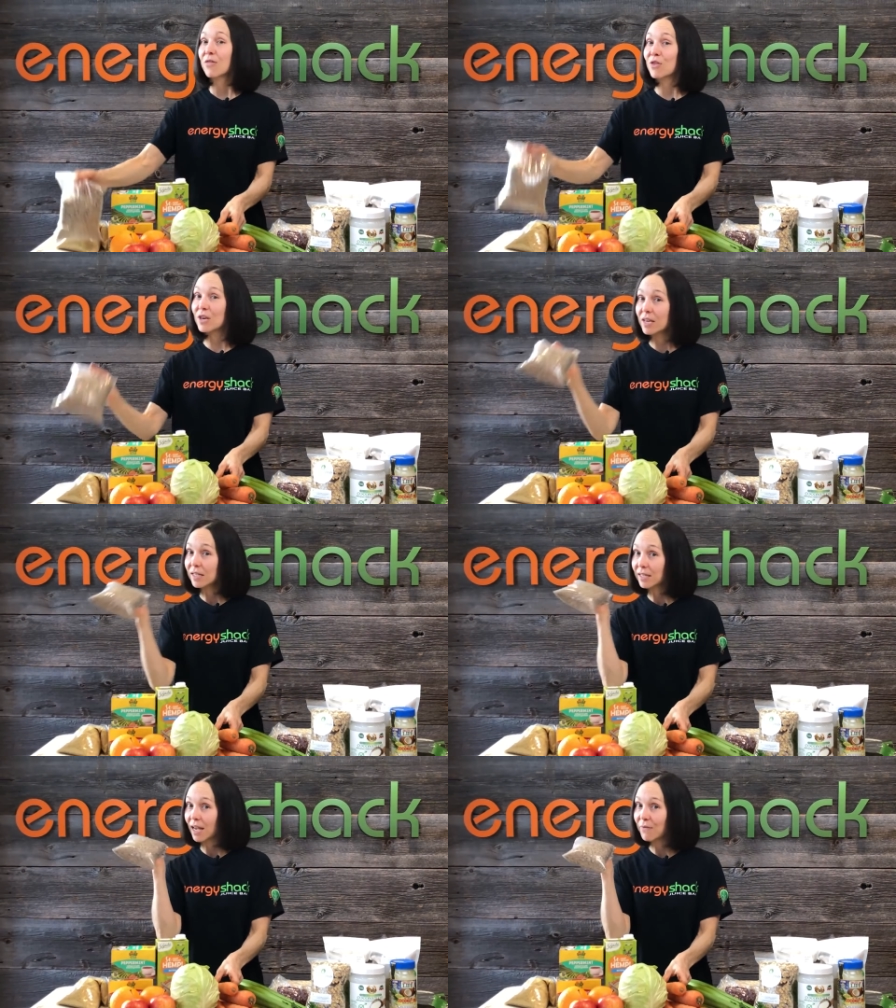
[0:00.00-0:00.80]

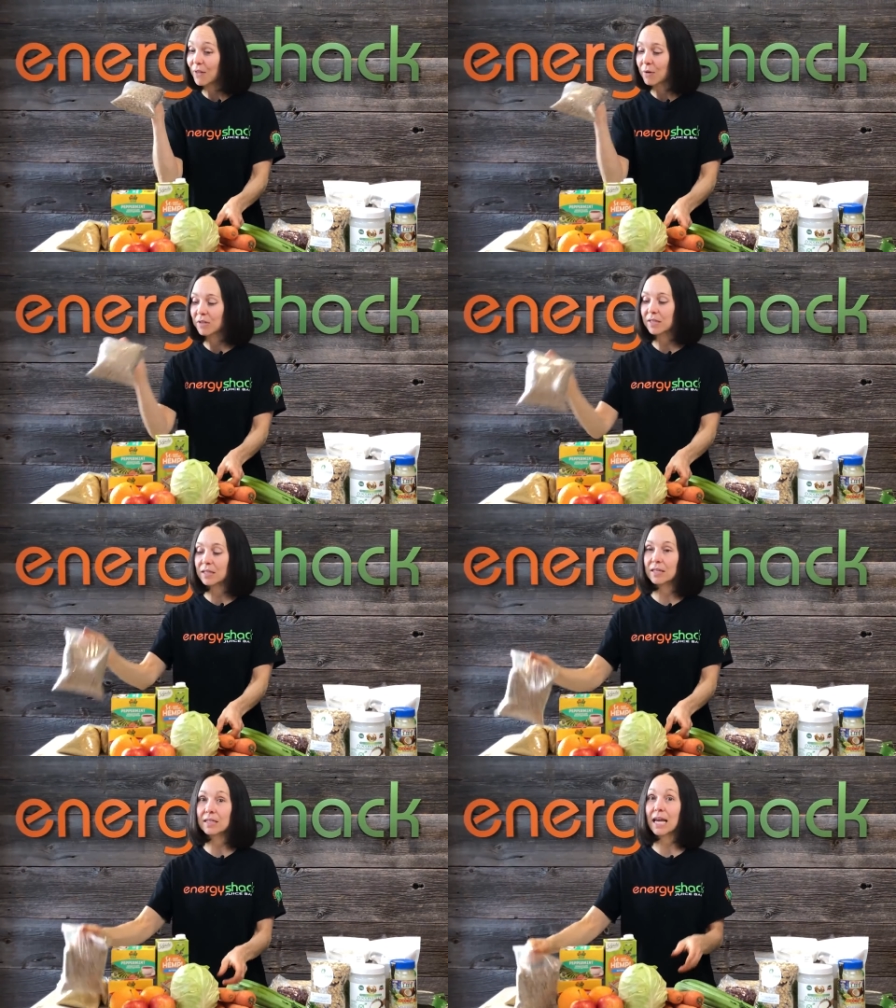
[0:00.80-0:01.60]
these sunflower
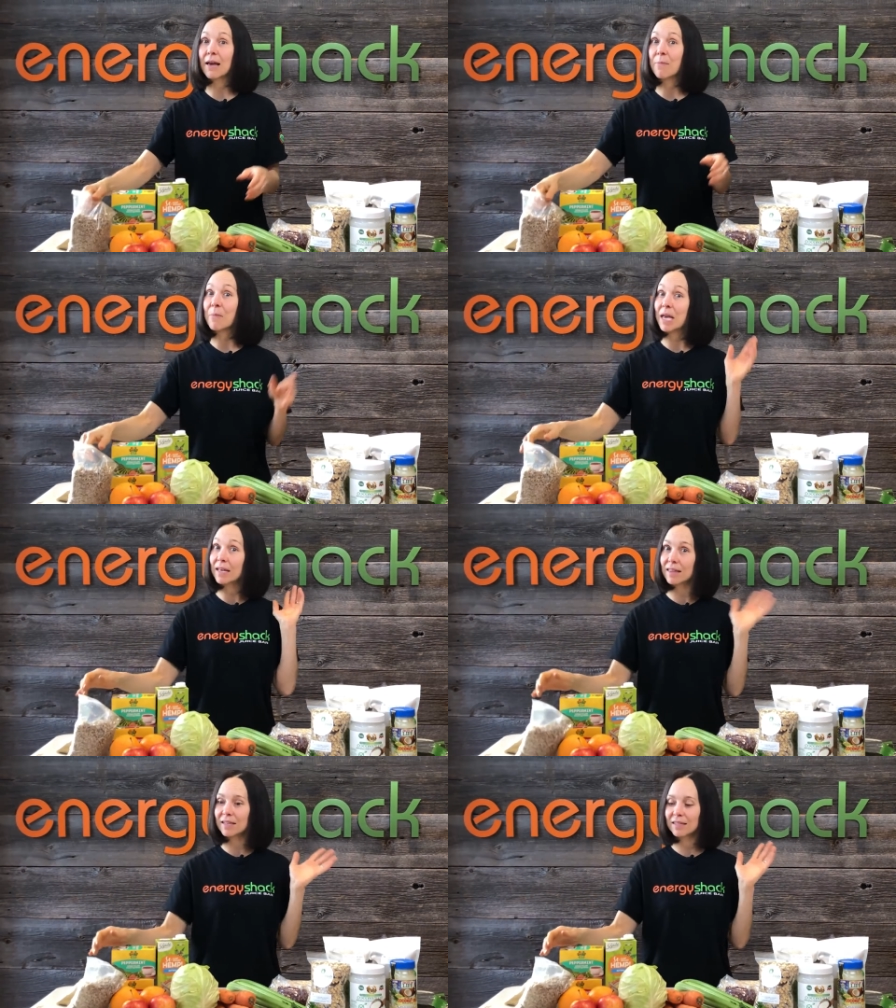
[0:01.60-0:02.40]
seeds, and
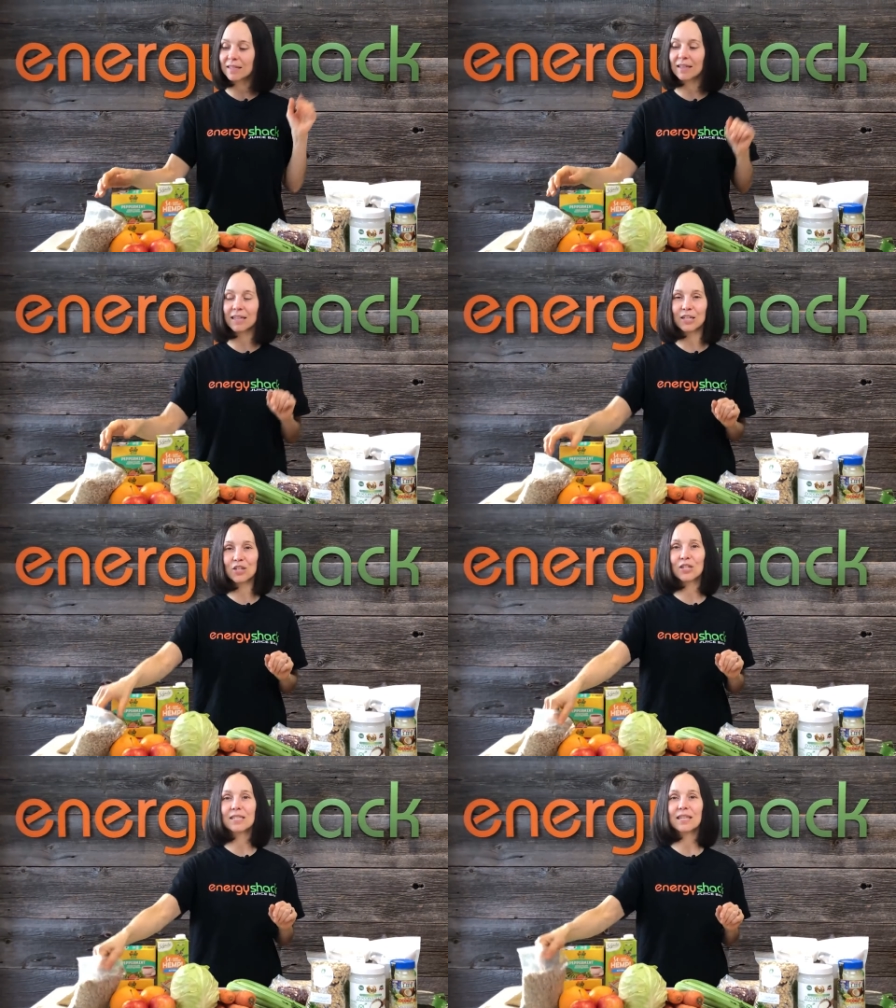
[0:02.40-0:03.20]
make this
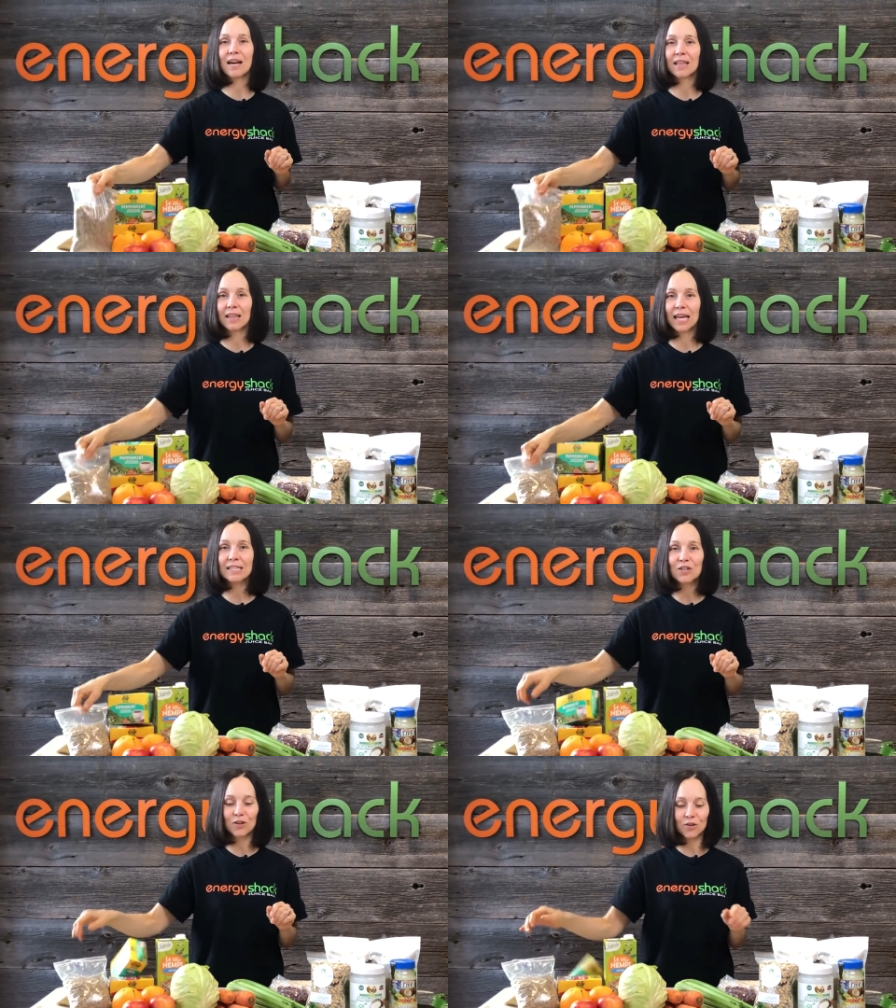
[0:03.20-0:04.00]
delicious
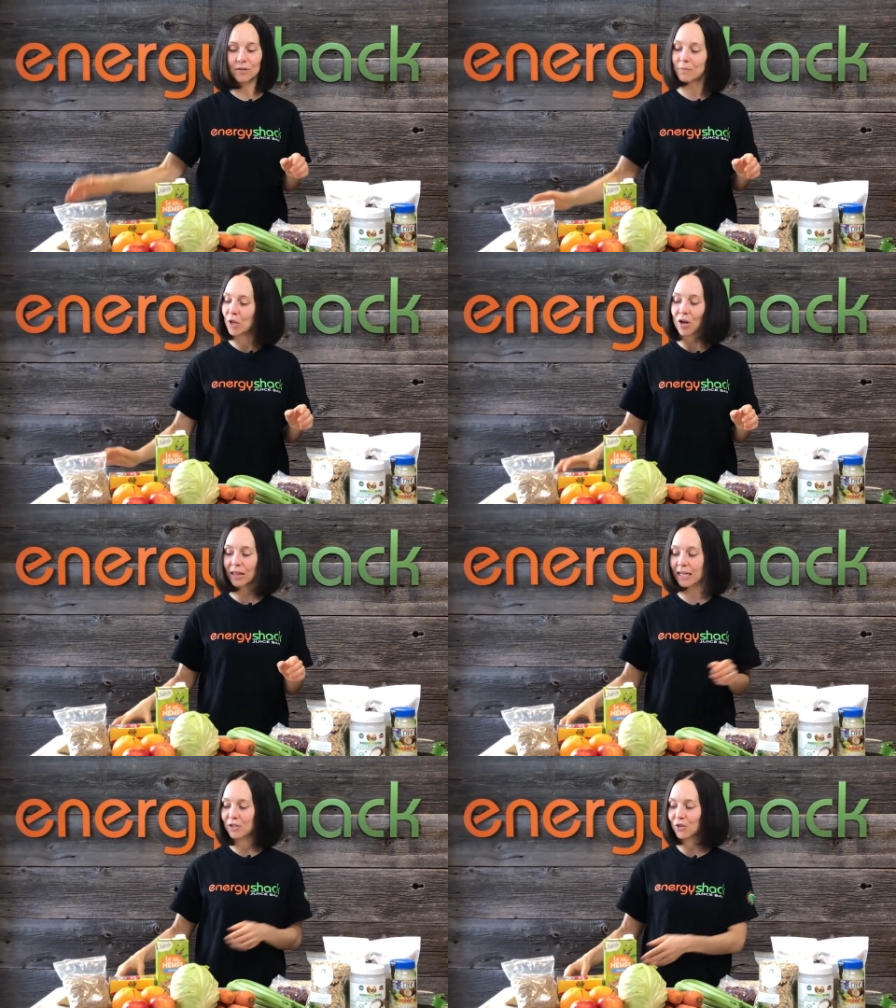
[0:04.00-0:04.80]
lentil, not
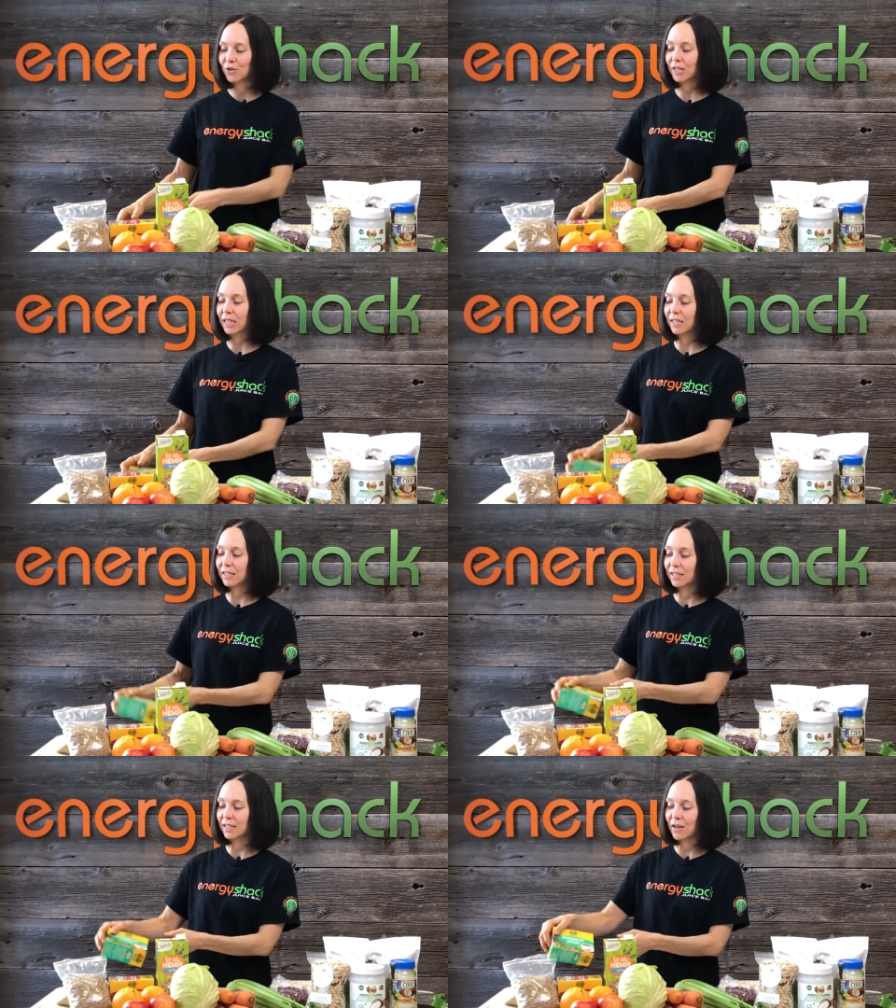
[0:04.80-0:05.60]
lentil, it is
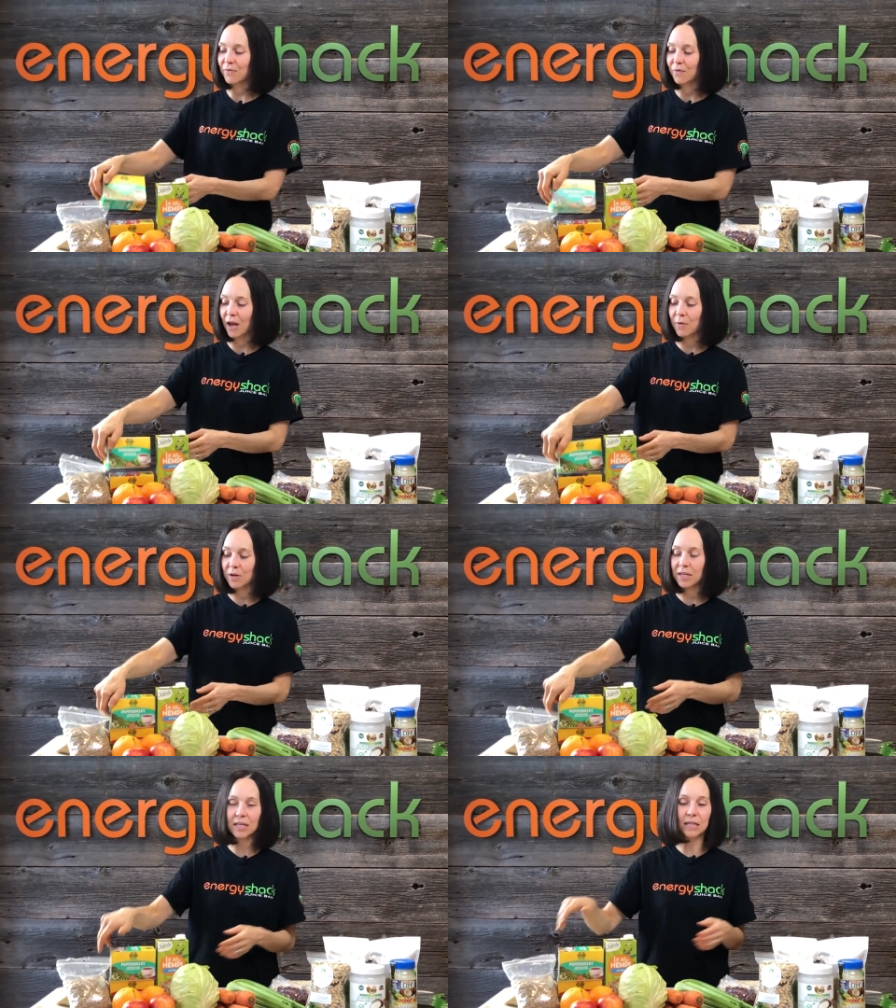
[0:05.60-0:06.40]
a sunflower,
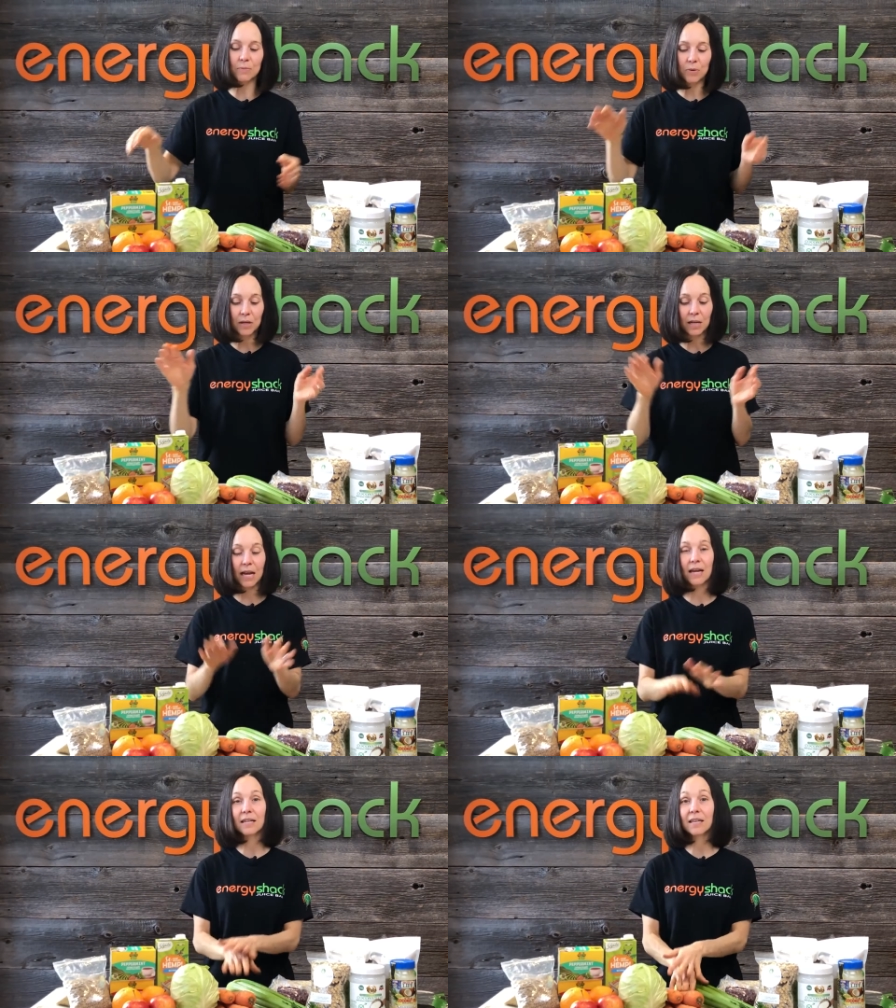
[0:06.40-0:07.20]
kidney bean,
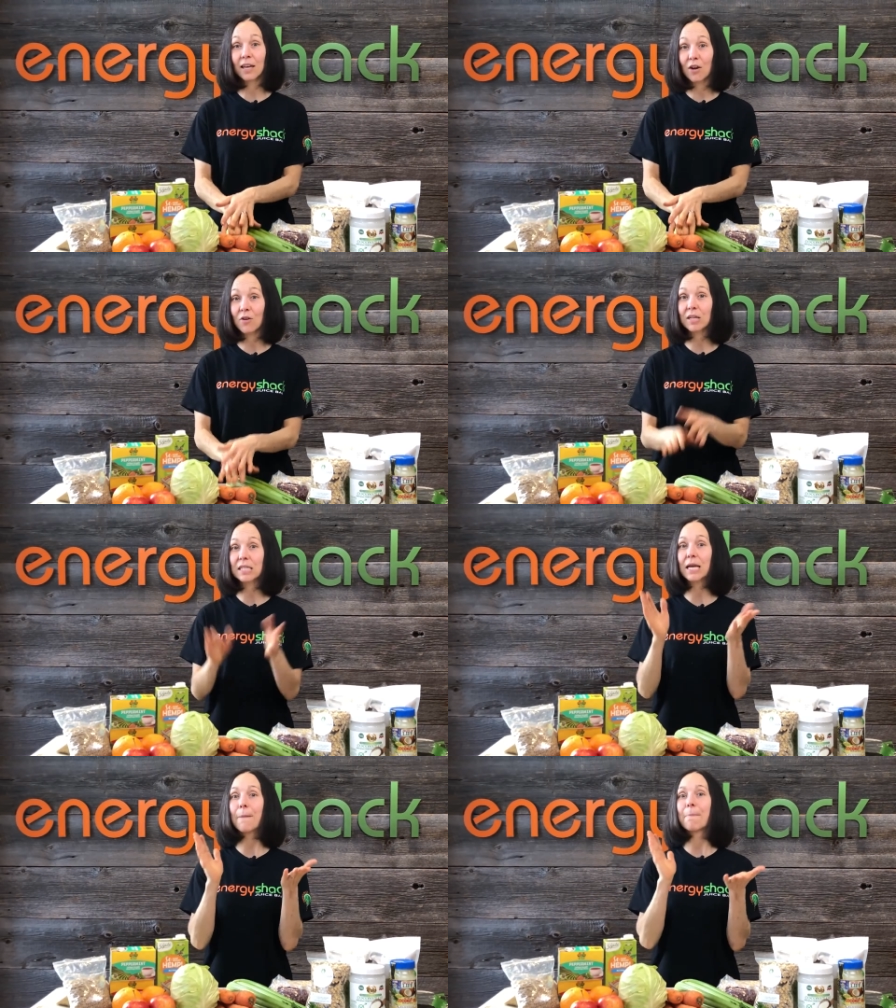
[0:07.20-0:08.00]
and carrot